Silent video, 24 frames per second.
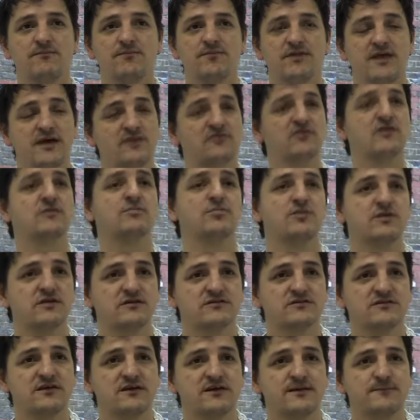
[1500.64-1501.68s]
their drug
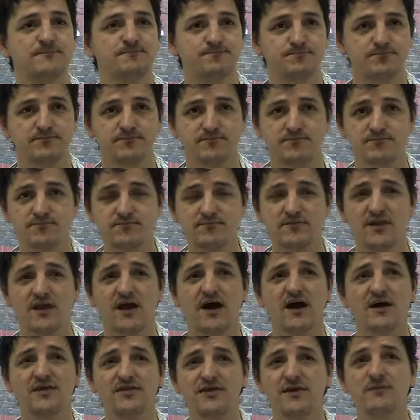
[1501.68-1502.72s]
policy.
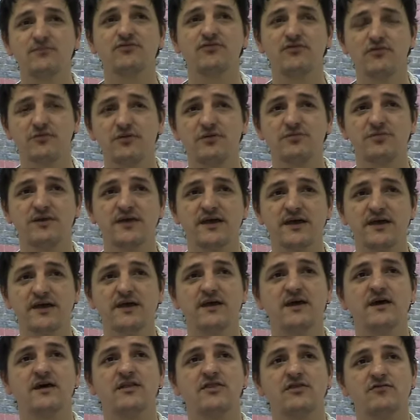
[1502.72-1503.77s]
I think probably
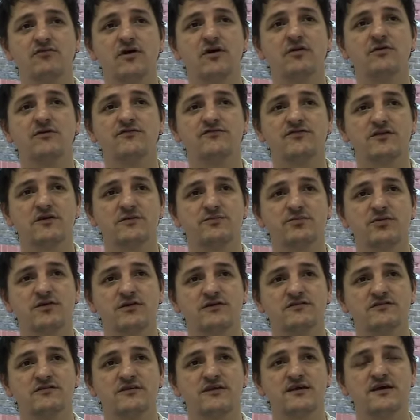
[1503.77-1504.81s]
the role of drug
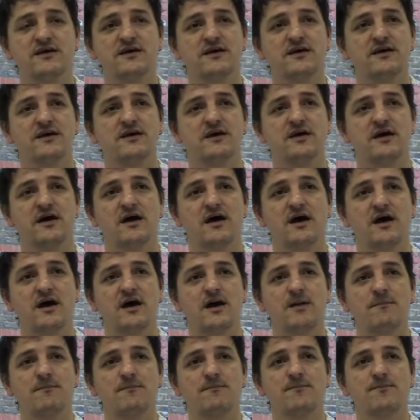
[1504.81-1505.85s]
policy
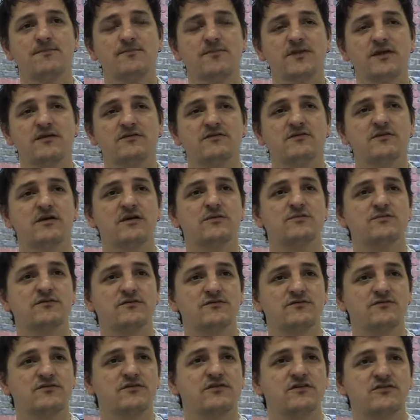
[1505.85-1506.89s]
in terms
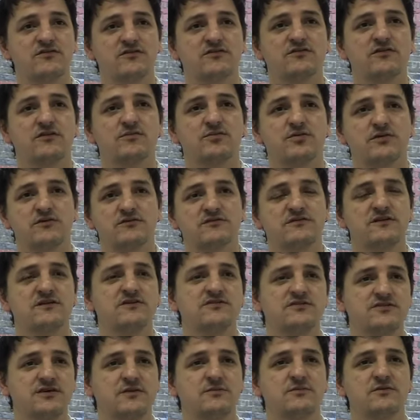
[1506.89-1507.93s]
of traditional drug policy,
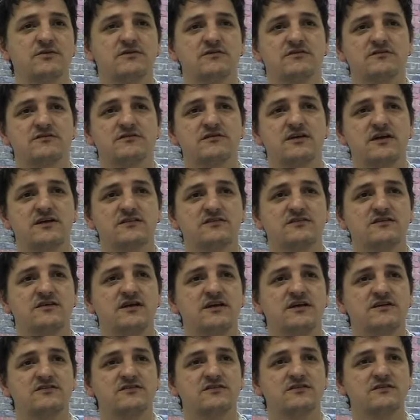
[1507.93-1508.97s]
treatment,
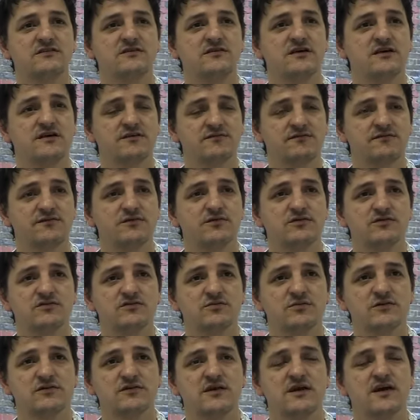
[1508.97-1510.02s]
education and
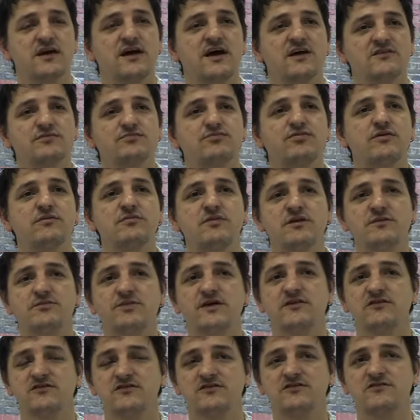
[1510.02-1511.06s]
enforcement has probably
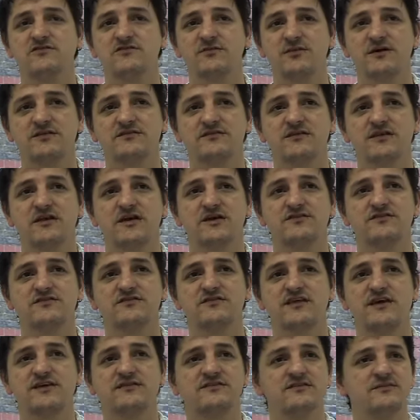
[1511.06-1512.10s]
been dramatically
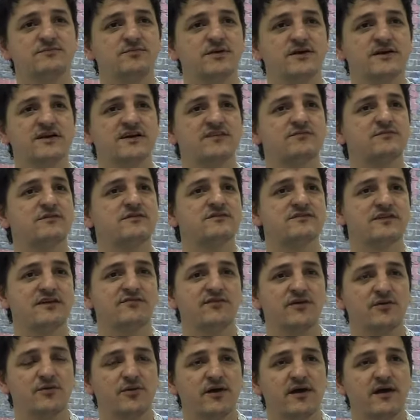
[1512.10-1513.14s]
overstated by governments
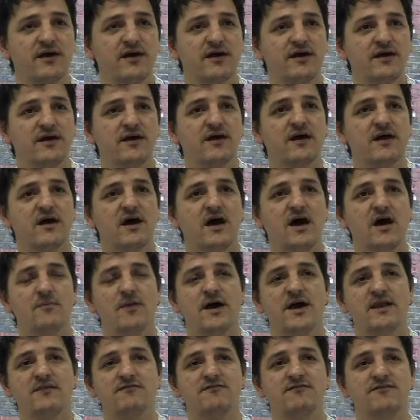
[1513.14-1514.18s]
everywhere.
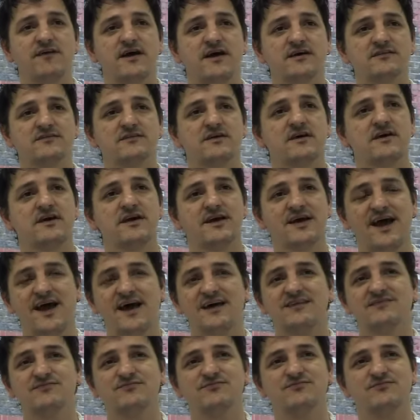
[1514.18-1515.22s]
And in fact, it
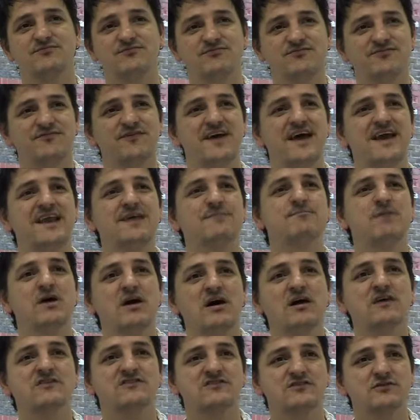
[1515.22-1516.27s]
has fairly
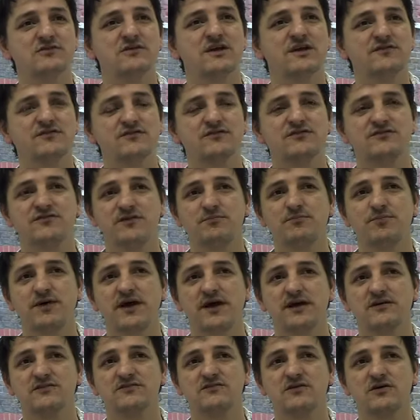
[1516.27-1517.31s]
marginal levels of
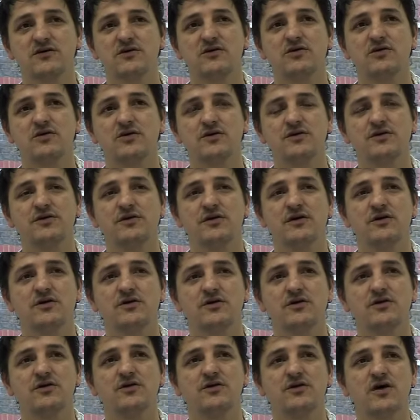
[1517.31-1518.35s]
impact on
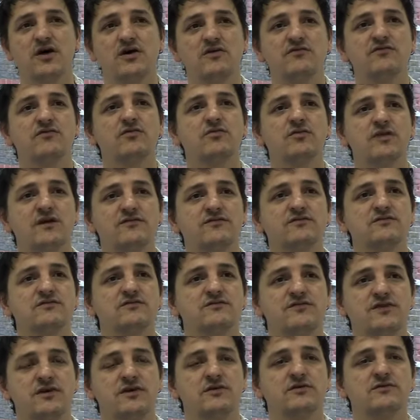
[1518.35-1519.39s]
overall levels
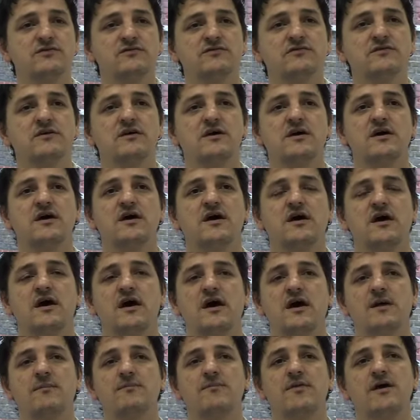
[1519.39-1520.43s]
of use.
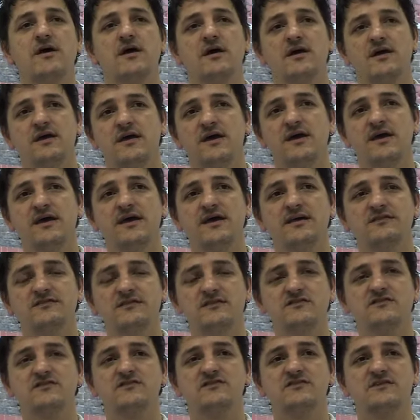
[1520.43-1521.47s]
It's
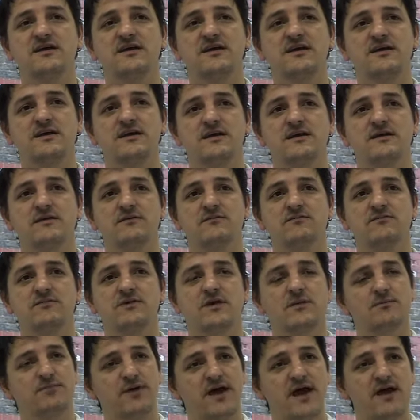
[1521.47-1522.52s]
interesting
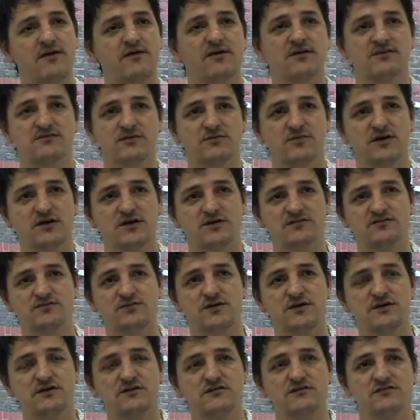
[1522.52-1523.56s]
comparing somewhere like
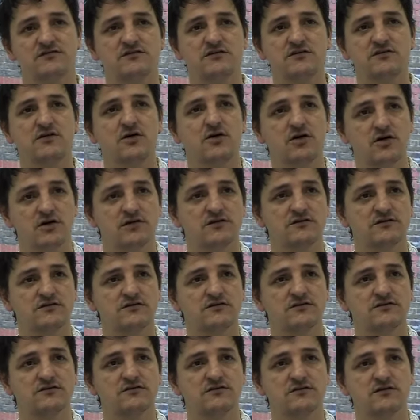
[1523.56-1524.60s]
Sweden to
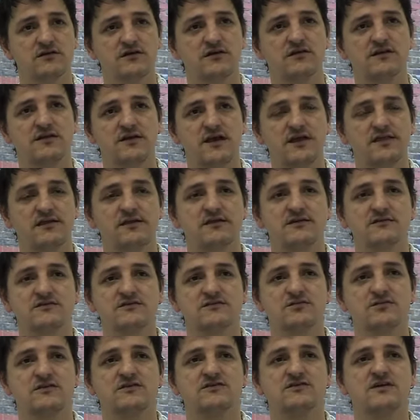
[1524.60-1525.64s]
Holland, the Netherlands,
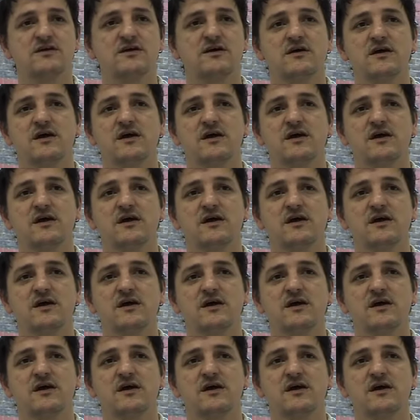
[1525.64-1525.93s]
which